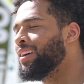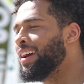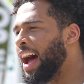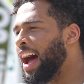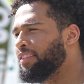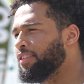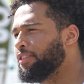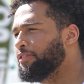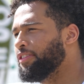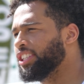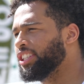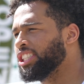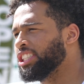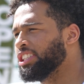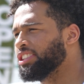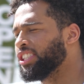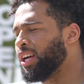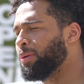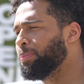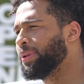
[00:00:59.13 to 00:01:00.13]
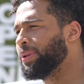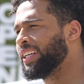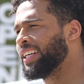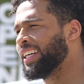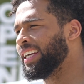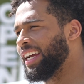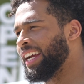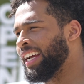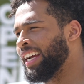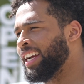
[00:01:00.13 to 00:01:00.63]
have a vision of
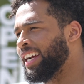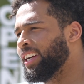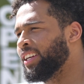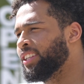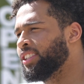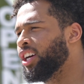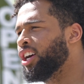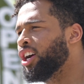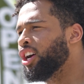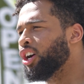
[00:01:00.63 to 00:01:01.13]
something and